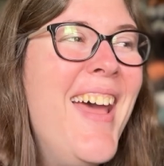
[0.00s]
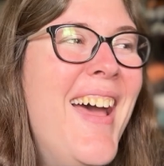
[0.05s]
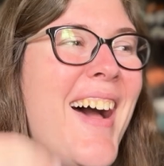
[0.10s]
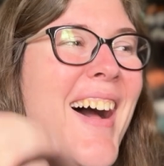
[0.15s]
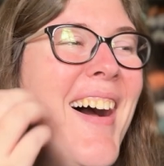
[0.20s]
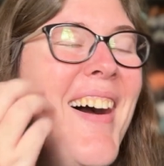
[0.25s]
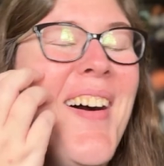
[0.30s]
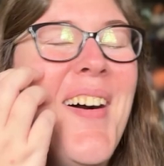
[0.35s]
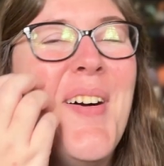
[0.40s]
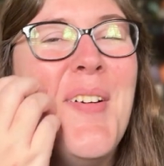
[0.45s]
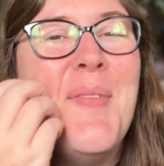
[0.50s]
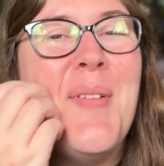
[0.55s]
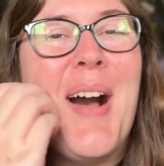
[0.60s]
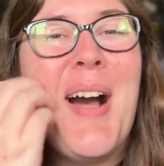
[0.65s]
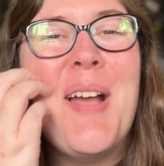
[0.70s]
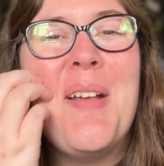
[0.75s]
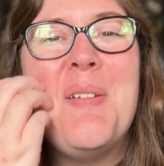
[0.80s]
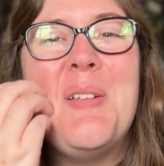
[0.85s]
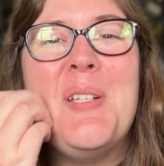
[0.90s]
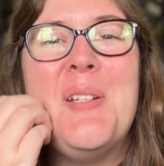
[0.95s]

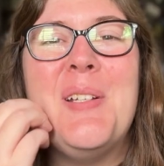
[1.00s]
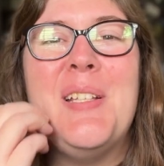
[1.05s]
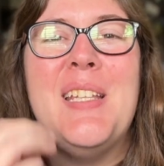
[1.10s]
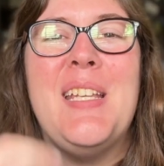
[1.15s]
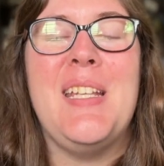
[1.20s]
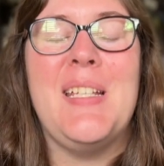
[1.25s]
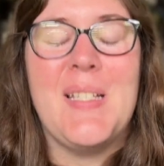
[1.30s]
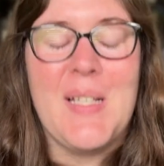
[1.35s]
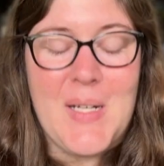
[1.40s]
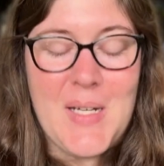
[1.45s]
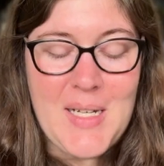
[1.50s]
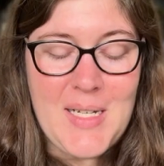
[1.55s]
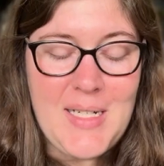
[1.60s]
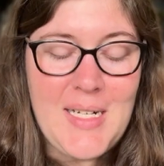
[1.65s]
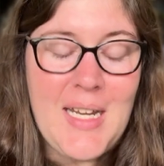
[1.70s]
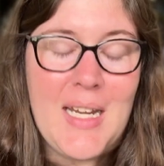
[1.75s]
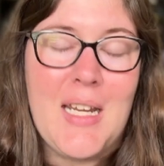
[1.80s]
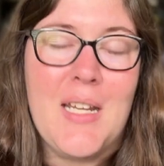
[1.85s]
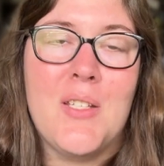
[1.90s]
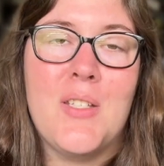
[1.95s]
I am doing these on
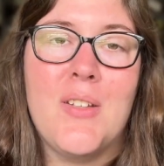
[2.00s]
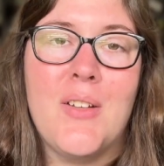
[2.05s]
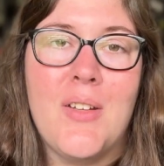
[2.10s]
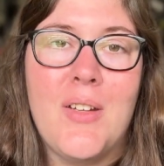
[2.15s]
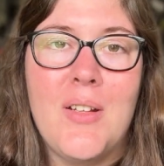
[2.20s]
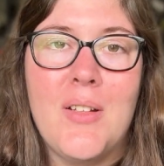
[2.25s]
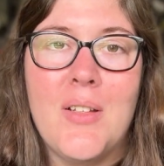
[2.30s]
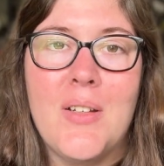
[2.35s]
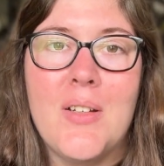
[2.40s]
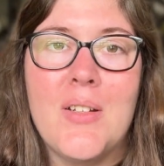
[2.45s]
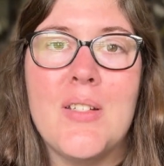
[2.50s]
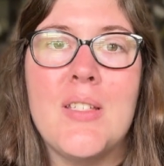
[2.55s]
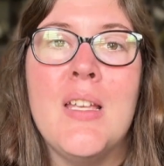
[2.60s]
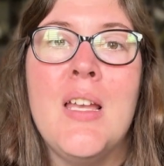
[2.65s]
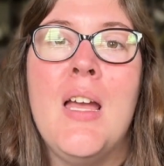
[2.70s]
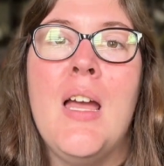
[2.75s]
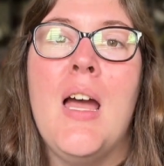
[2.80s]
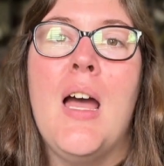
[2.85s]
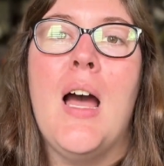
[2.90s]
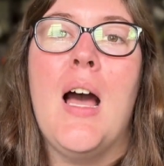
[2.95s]
9-inch circulars.
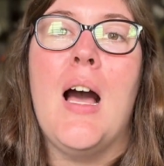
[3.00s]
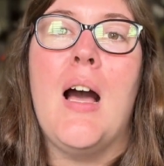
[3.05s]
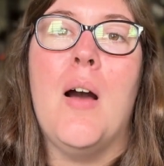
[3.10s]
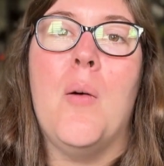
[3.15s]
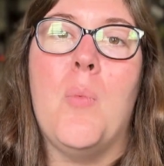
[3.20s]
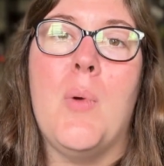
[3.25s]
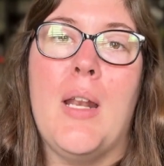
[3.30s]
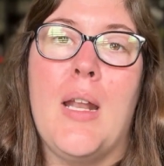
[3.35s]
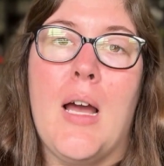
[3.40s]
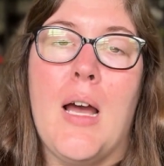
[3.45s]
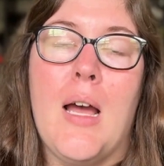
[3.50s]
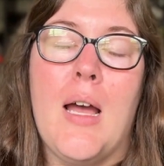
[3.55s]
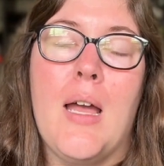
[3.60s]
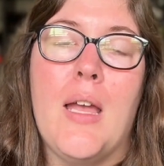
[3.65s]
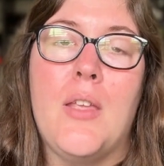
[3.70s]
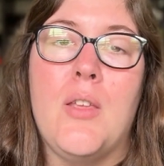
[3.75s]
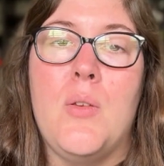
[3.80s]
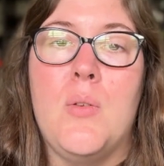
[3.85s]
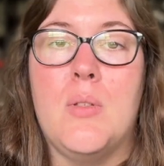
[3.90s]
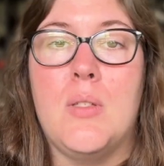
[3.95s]
When I
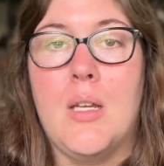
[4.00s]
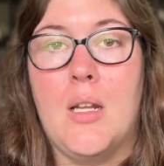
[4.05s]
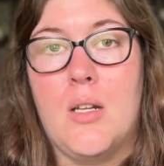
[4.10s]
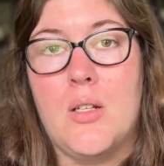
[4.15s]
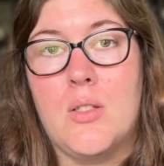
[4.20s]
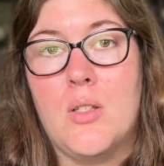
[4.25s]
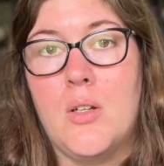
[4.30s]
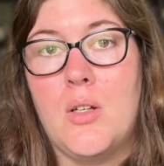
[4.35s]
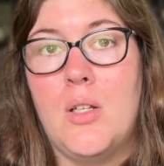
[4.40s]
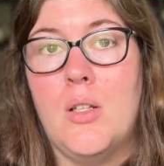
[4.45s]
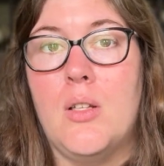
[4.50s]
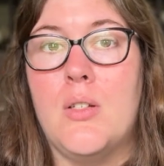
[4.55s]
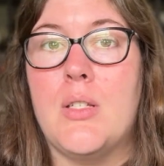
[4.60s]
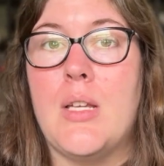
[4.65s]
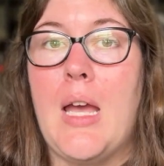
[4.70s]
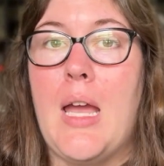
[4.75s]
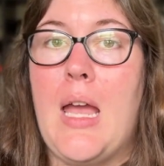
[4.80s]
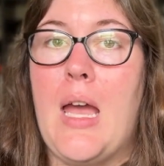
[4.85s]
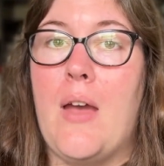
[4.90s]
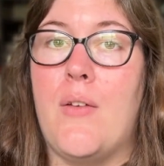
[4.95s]
use 9-inch circulars,
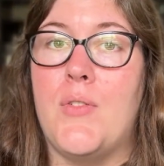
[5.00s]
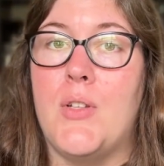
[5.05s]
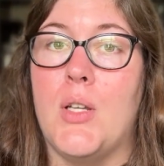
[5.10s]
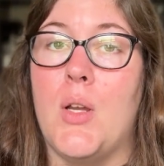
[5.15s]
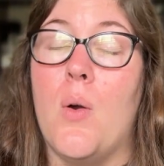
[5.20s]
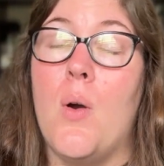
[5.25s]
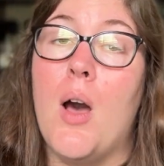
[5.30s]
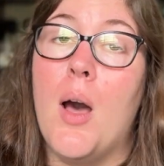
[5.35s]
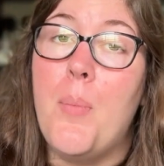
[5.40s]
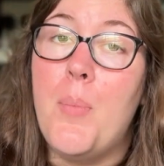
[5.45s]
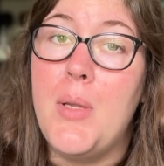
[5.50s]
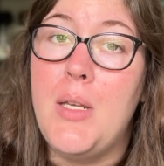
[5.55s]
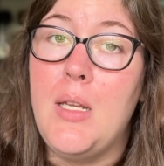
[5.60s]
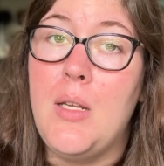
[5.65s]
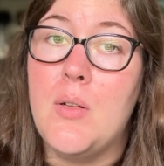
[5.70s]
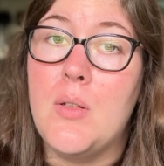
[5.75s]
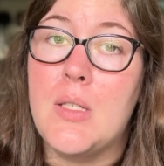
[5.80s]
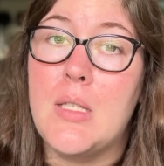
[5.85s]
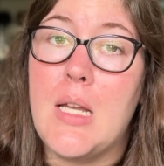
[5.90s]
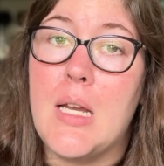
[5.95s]
I have to go up a
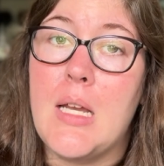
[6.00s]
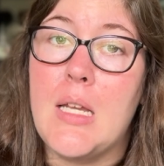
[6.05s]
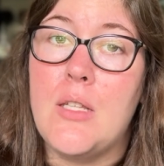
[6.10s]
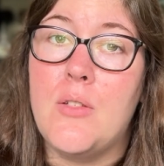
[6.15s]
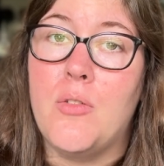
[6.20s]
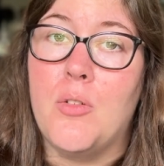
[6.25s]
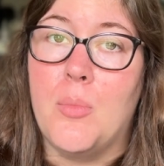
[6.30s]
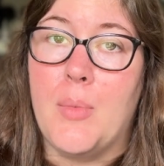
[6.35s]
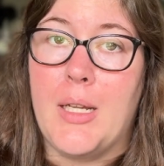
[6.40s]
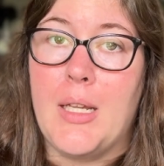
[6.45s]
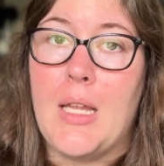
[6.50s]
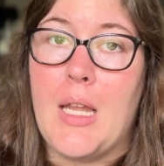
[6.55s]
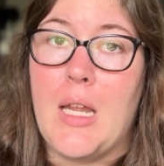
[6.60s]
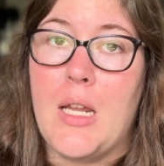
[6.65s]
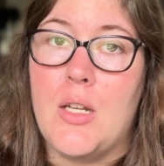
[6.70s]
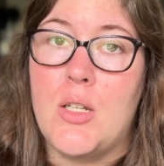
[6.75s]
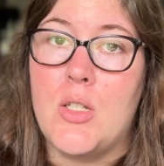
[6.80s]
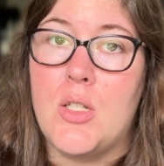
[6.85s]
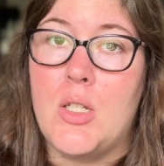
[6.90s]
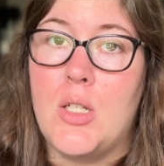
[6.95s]
needle size for my
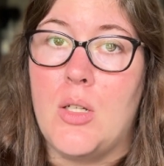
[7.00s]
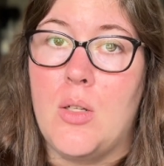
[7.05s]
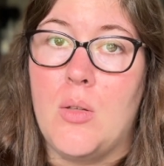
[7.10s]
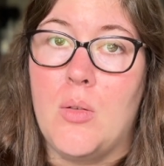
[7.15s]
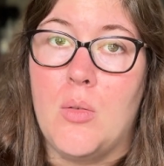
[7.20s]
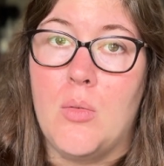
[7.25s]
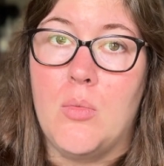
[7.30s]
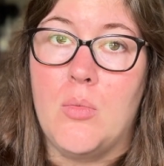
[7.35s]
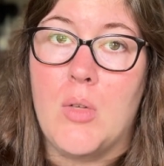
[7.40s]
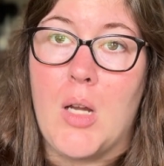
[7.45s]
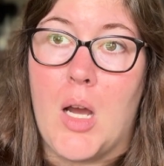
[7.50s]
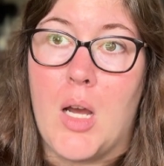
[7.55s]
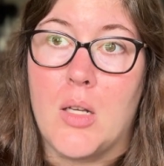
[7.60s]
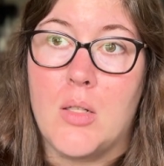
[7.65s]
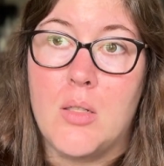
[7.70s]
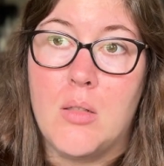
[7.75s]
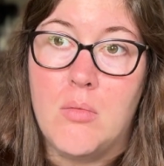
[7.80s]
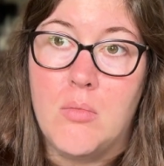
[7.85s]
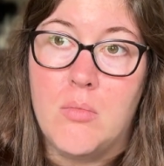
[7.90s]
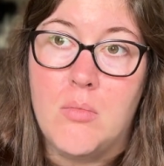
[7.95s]
gauge to
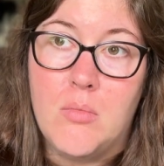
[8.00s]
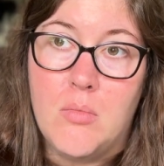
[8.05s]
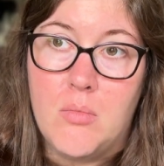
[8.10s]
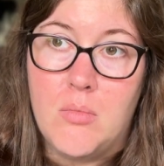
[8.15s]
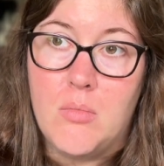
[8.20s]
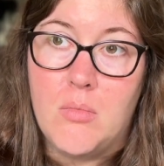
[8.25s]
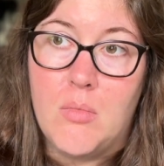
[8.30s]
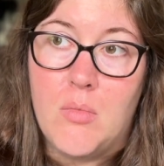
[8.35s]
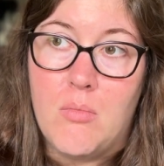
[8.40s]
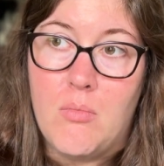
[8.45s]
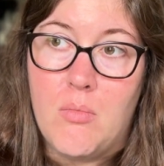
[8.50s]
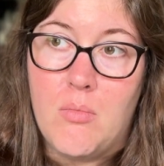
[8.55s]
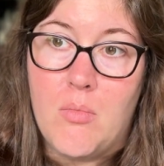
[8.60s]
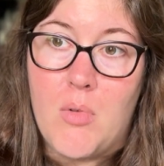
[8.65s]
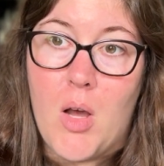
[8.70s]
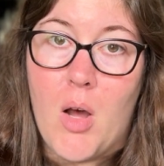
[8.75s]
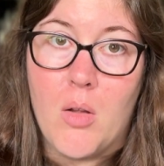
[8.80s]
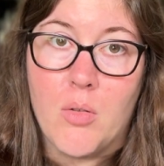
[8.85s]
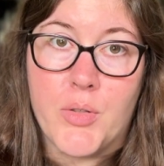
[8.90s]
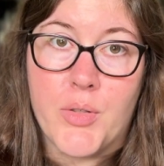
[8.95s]
not
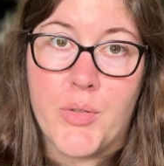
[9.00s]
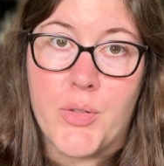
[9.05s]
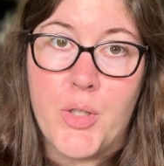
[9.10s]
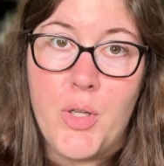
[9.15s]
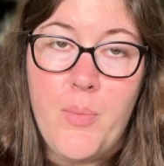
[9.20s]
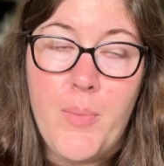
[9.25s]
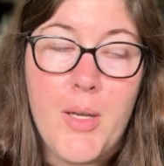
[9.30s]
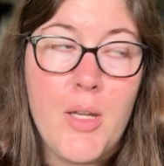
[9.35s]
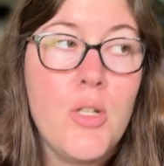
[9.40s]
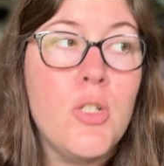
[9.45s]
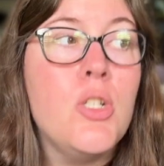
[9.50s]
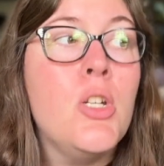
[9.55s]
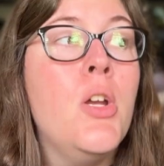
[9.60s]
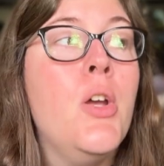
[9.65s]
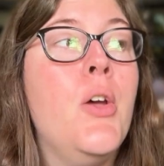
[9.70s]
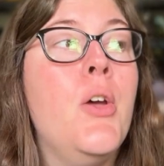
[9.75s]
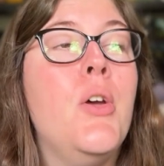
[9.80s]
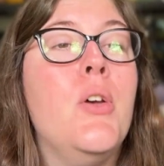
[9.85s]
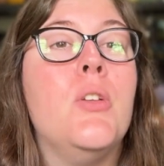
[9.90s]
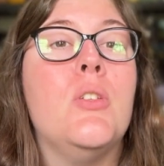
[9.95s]
alter too much.
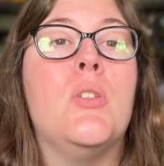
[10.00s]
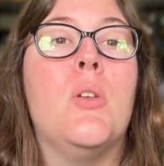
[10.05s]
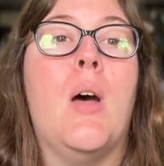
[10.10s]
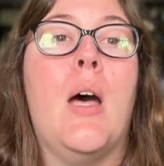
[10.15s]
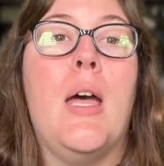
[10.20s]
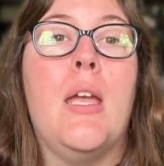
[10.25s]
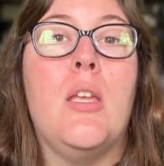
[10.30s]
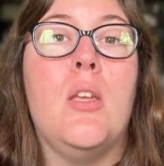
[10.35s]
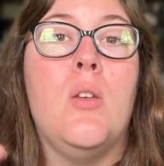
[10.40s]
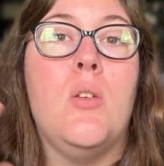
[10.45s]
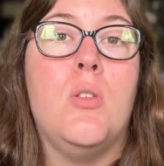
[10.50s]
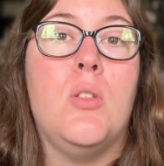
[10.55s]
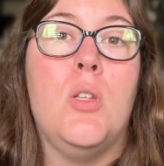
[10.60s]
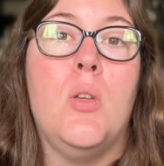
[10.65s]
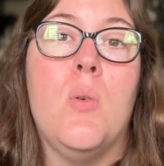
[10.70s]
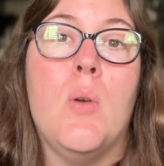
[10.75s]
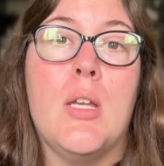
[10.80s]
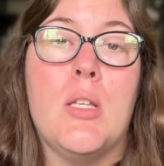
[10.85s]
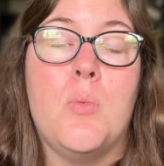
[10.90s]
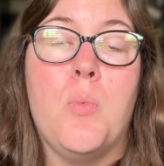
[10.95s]
So I use
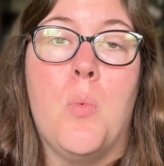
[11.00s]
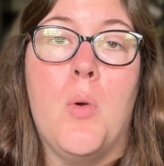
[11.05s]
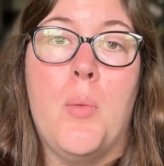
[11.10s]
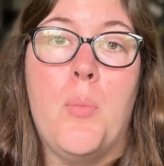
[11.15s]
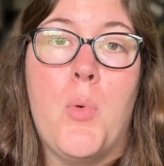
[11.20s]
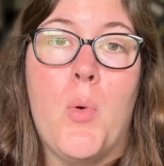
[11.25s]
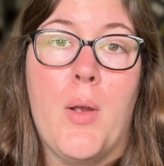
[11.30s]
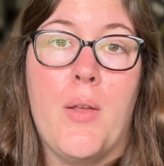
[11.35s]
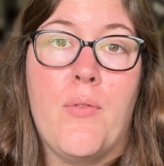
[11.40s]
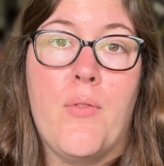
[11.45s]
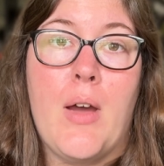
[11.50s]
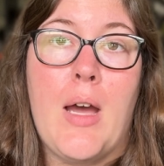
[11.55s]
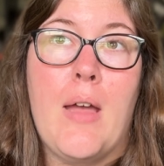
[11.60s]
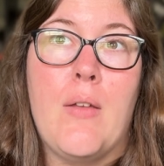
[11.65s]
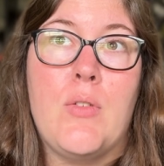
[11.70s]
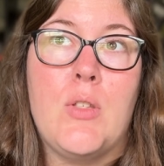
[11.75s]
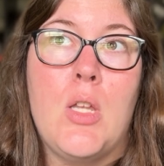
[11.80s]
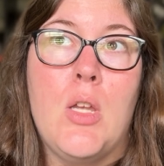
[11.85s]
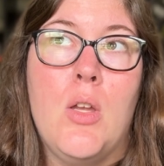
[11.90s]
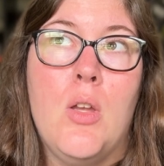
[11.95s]
US
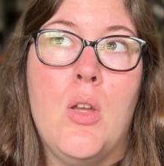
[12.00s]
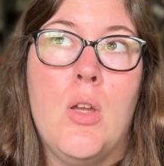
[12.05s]
1.5's